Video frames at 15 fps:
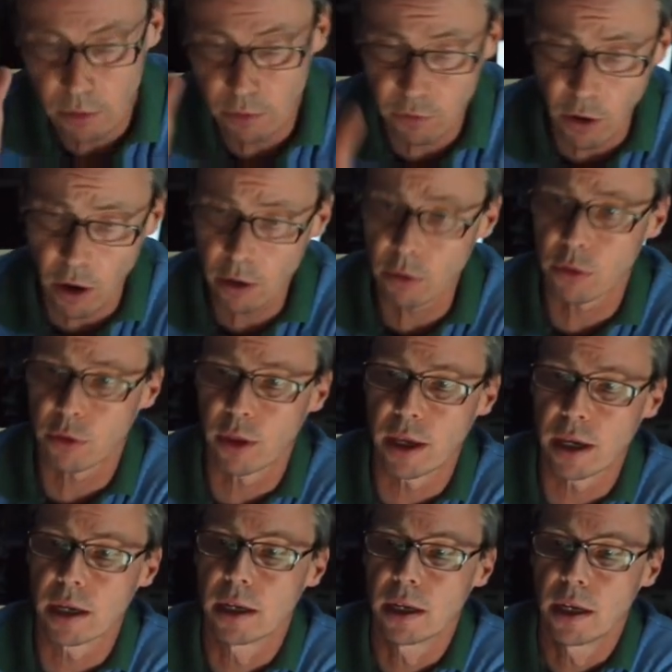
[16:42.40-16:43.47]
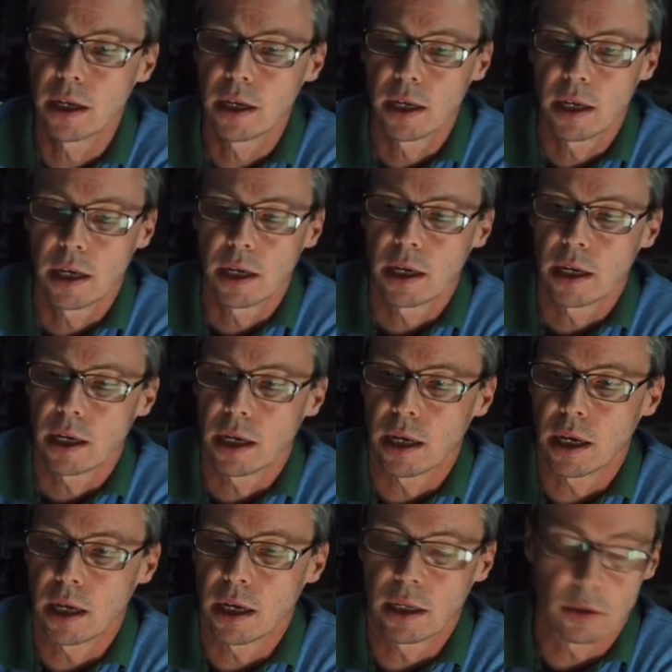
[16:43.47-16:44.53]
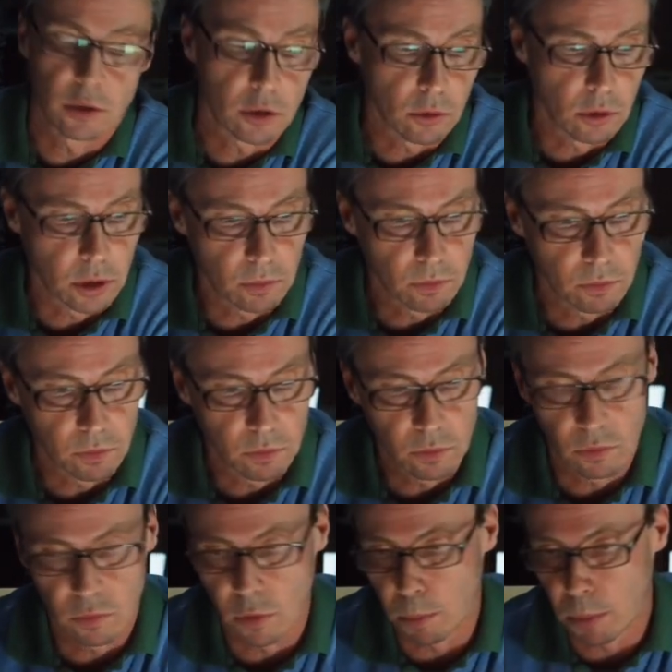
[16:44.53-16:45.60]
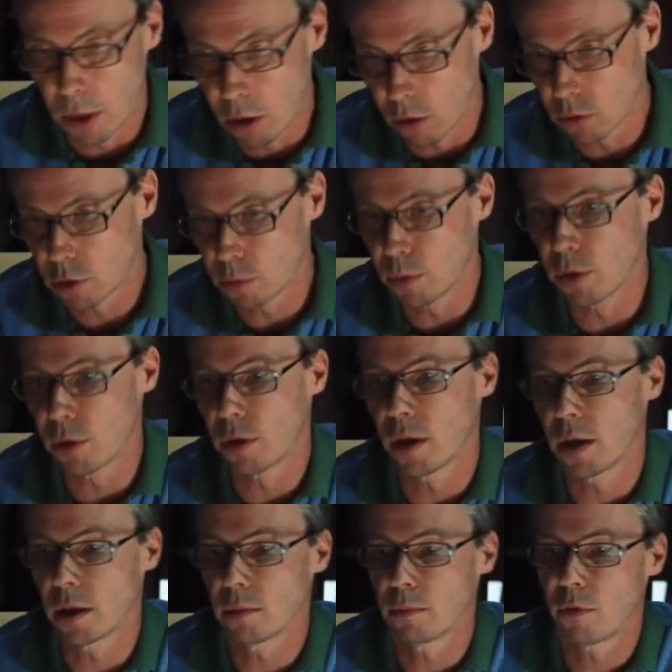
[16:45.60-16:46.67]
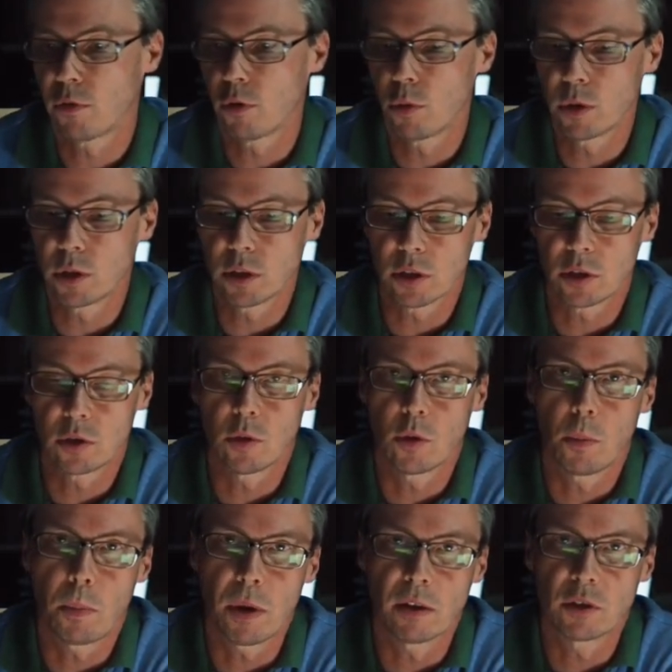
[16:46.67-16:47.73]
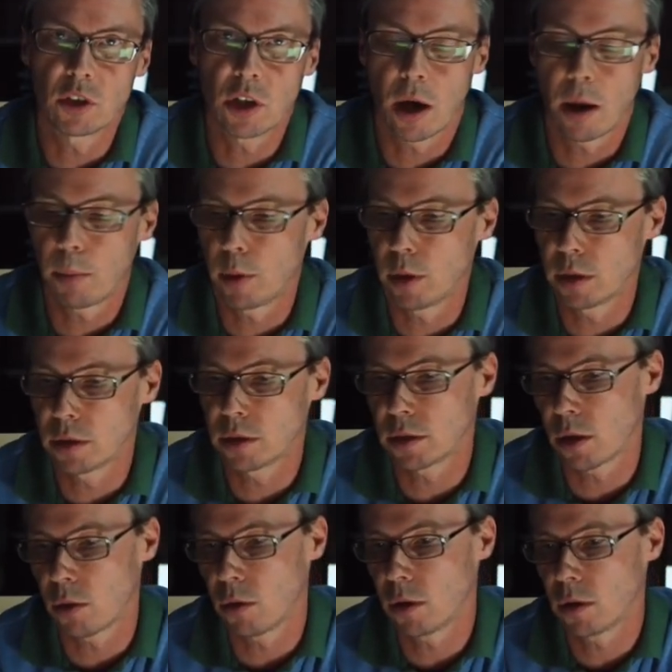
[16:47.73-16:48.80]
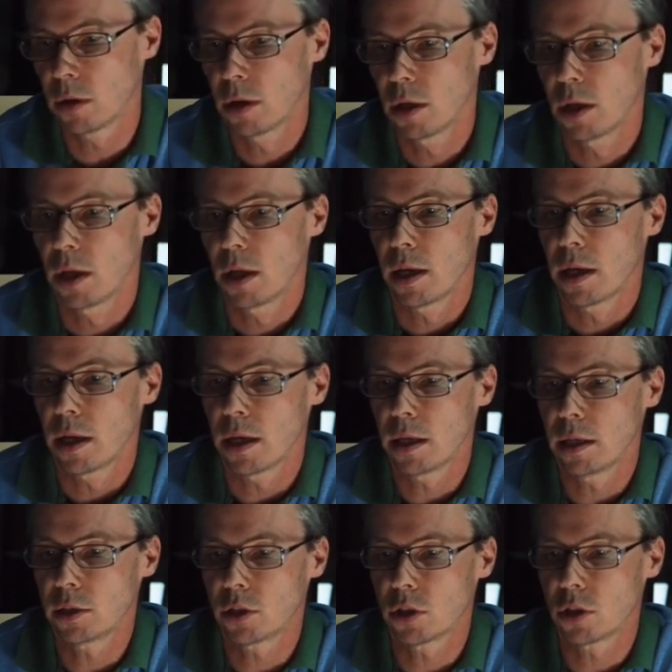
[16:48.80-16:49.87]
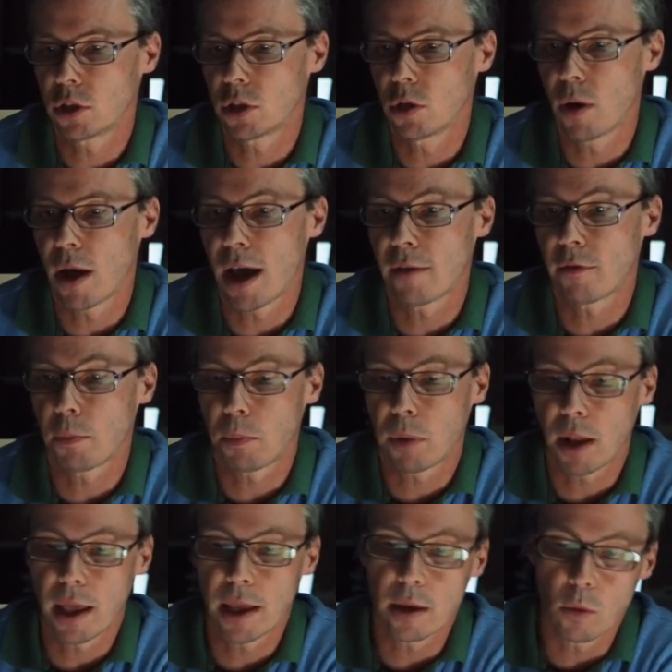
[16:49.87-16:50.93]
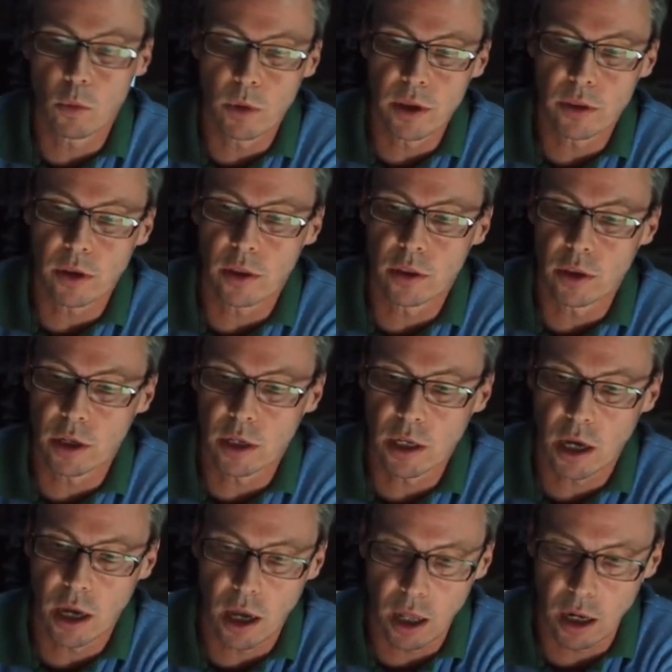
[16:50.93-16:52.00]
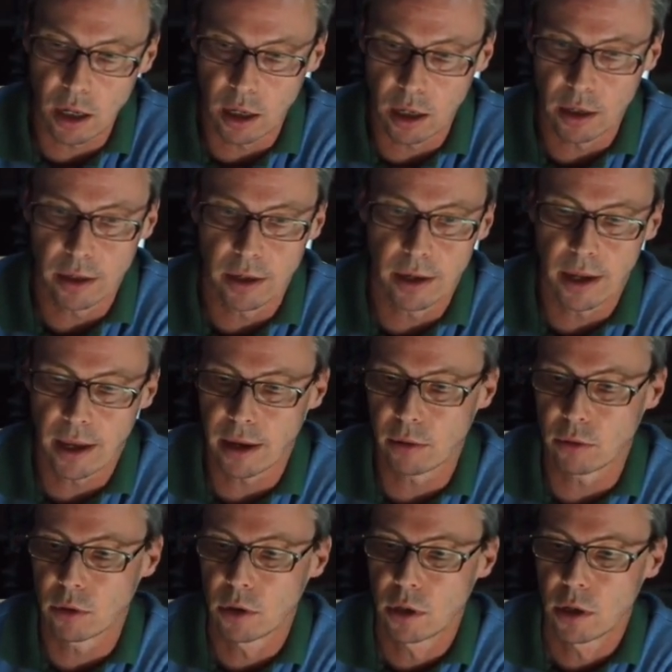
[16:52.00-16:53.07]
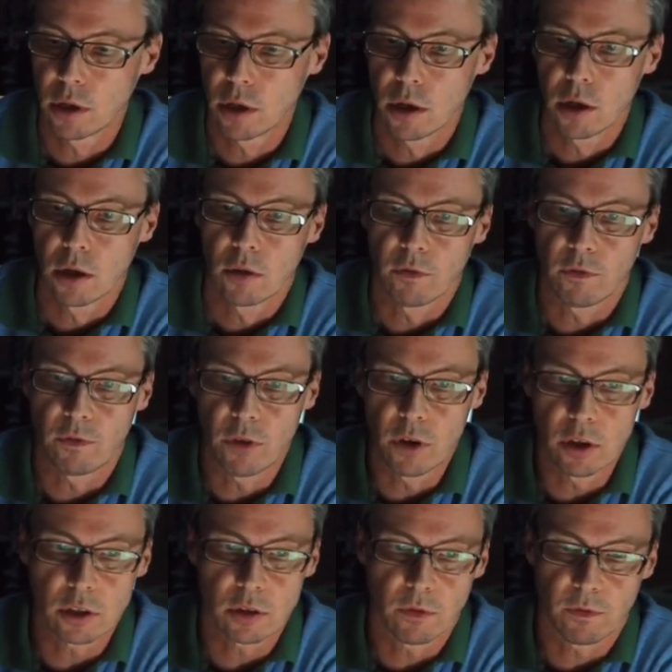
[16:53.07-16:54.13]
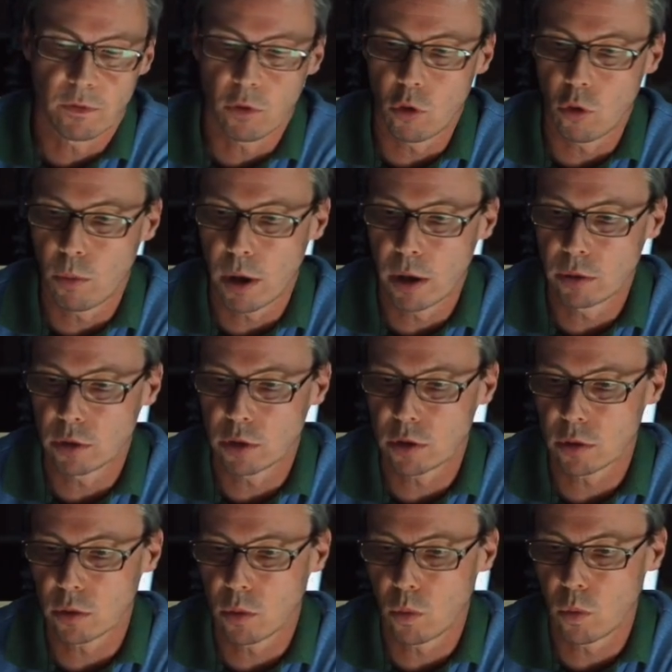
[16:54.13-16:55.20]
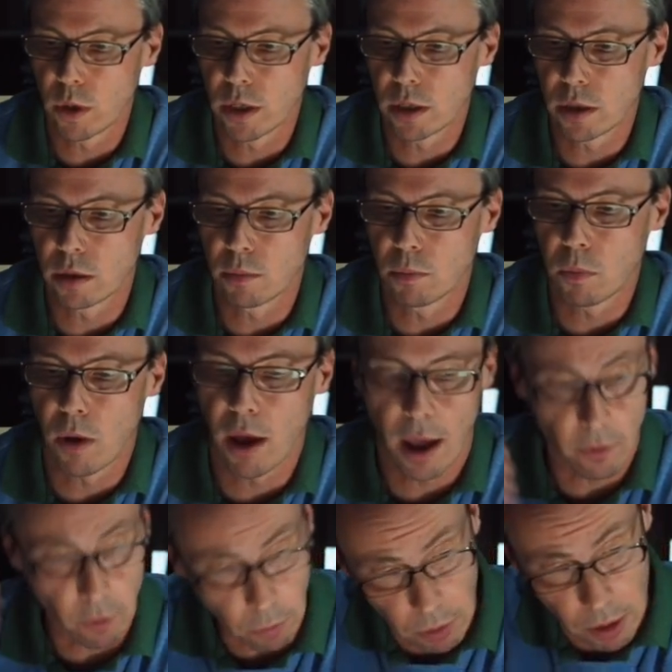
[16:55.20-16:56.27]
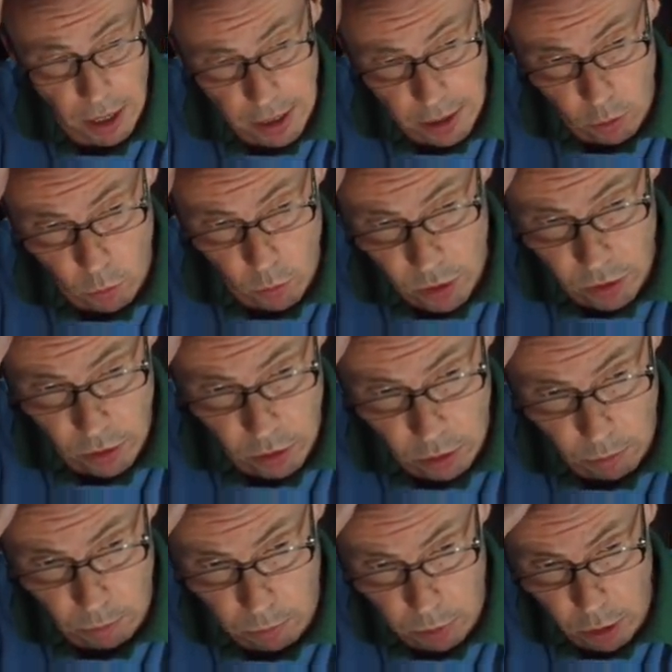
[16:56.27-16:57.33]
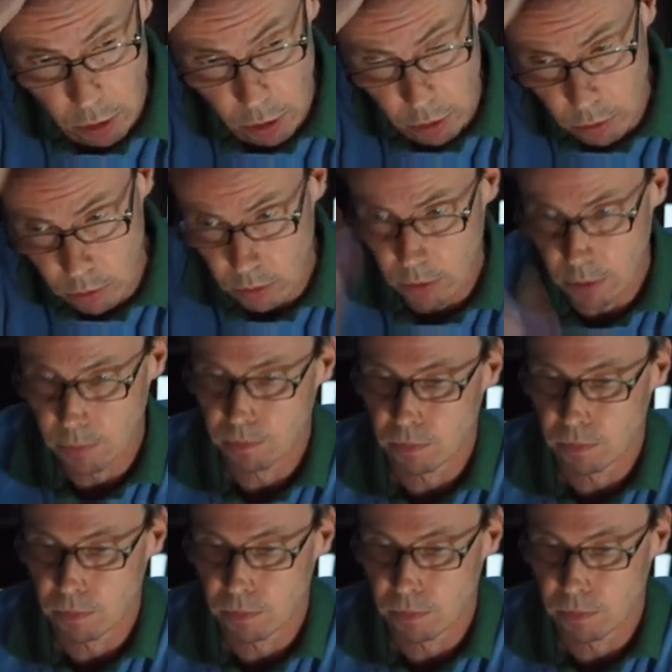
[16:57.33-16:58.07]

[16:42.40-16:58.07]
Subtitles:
The final thing, the penultimate thing, before we just do a bit of sharpening and so on, is to have a play with the colour. Now, first and foremost, we can have a play with the blue.